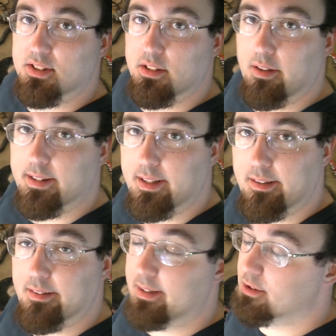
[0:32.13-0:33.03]
sitting right there
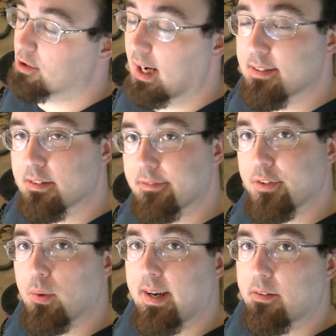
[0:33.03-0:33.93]
and let it dry for a
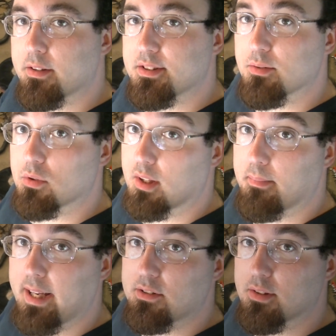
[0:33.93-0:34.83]
few hours, and we'll come
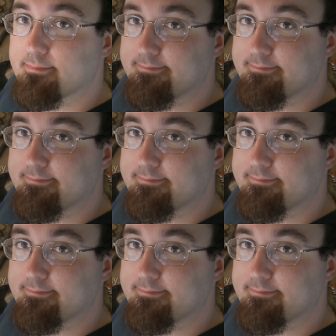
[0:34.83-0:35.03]
back to it.